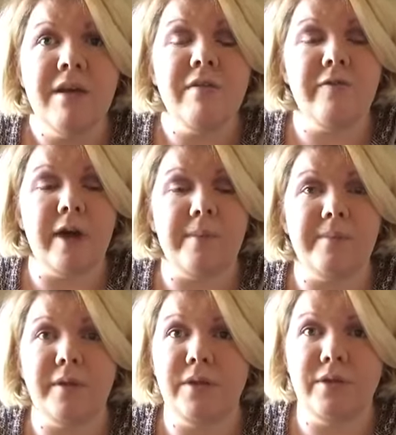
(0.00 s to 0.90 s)

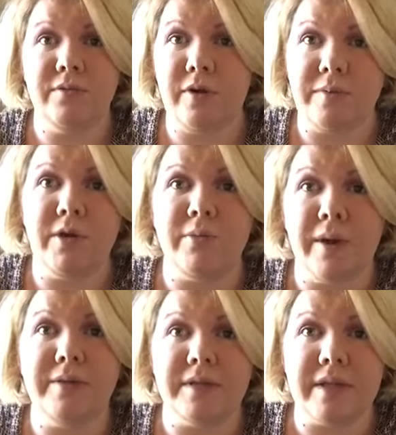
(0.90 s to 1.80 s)
from you
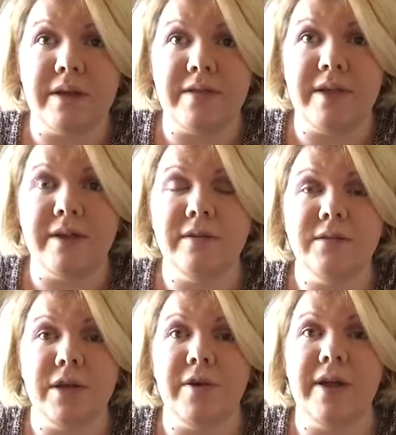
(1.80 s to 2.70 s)
posting that on there.
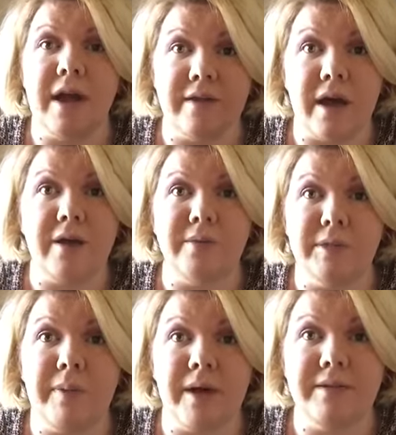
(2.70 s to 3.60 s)
So, and I'll
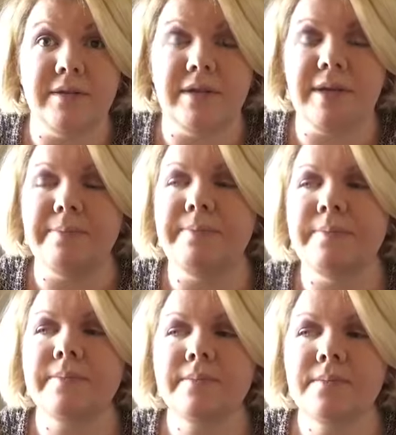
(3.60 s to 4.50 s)
respond to them
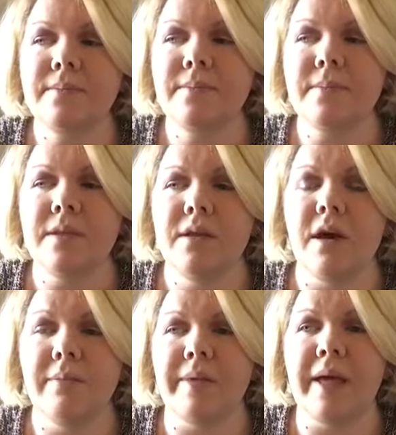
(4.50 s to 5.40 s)

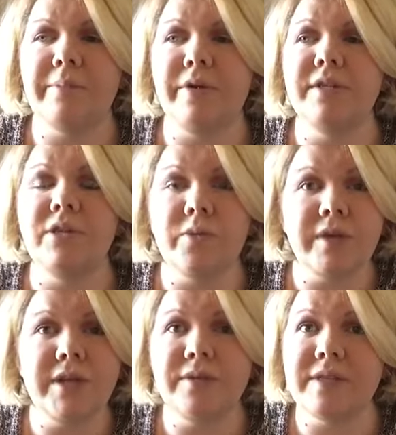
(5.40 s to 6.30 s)
on Blackboard, and so
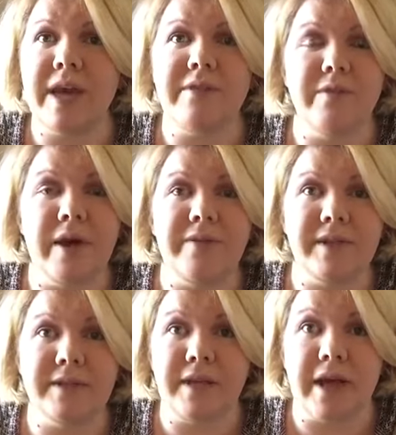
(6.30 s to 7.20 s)
we'll use that throughout the
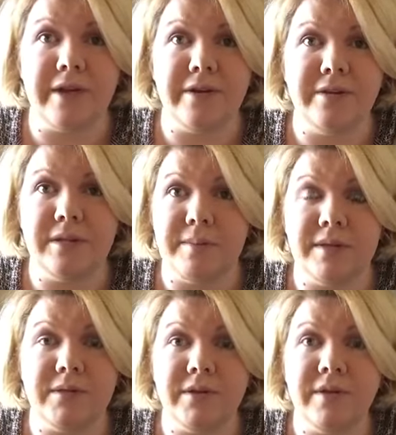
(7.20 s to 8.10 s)
entire
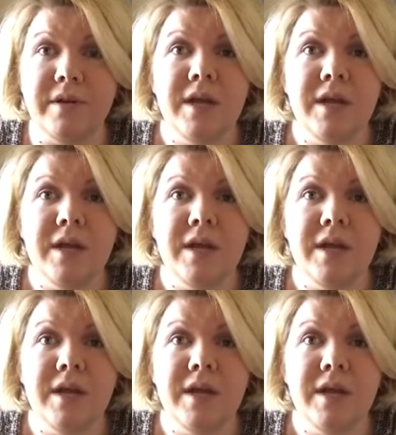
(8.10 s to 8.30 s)
semester.